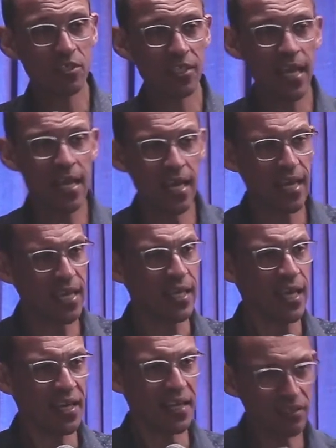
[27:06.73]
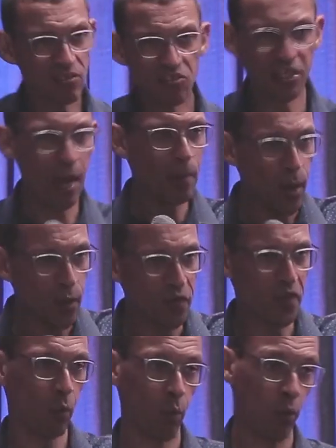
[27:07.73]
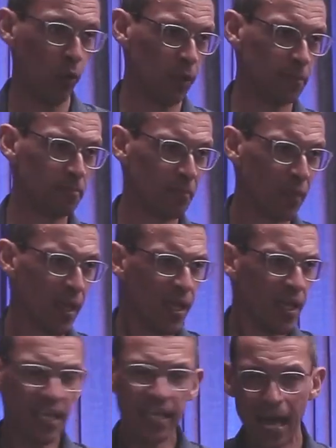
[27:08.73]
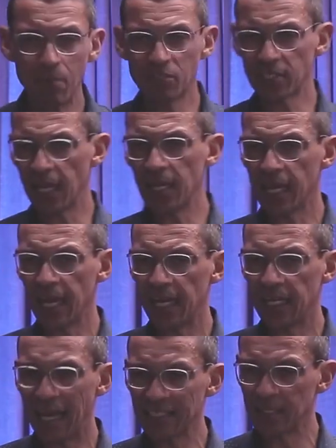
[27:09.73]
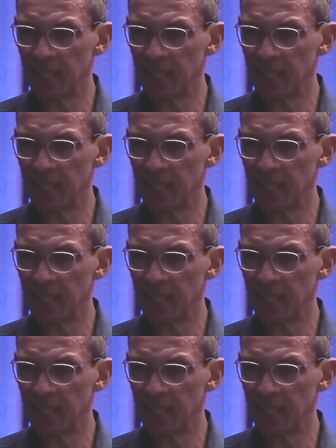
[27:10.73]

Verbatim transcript: in and he, he doesn't jump over the wall. He comes in and he doesn't